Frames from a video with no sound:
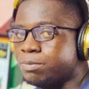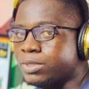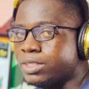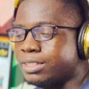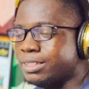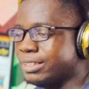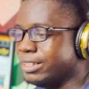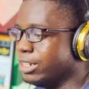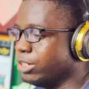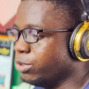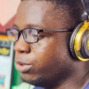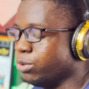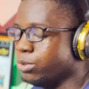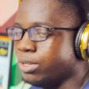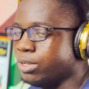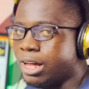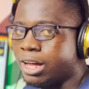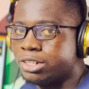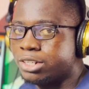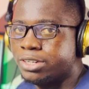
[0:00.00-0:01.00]
they don't
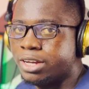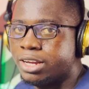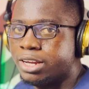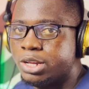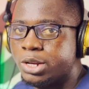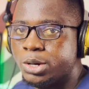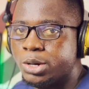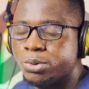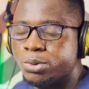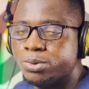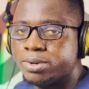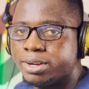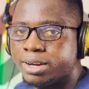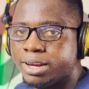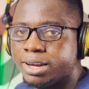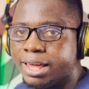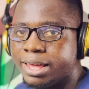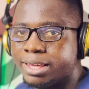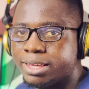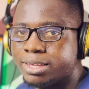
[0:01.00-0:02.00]
actually look
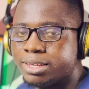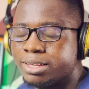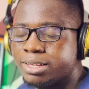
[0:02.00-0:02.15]
like